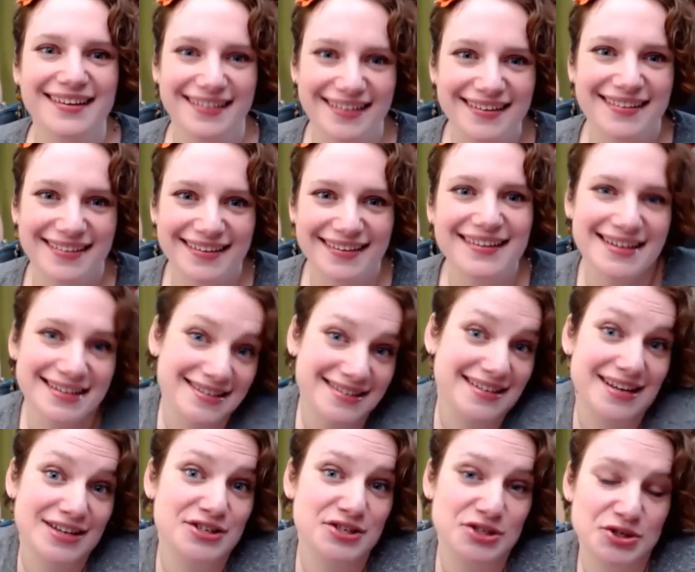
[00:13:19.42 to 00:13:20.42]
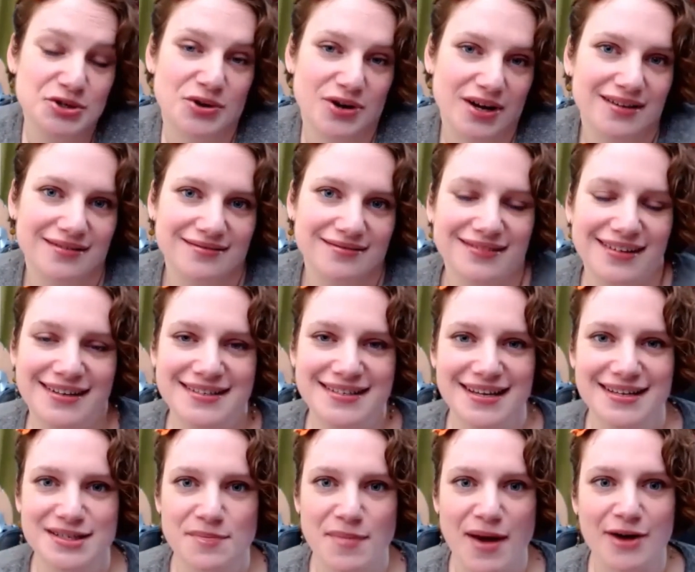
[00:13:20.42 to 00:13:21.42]
is joy. It's yeah,
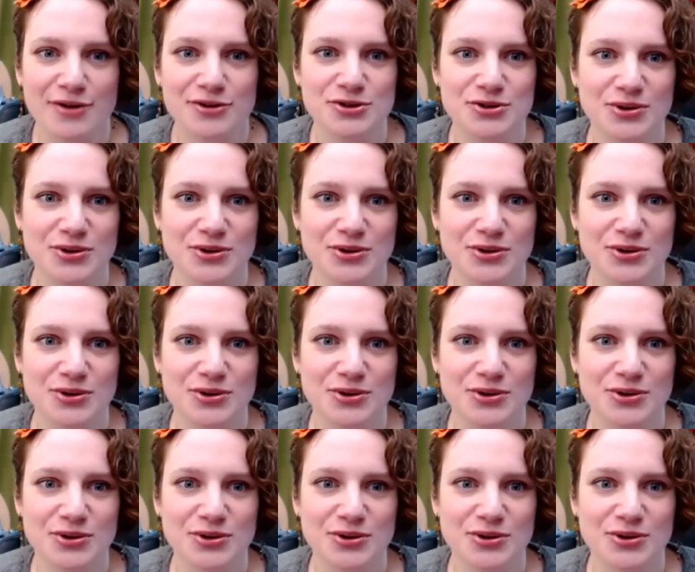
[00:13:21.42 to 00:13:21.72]
about joy.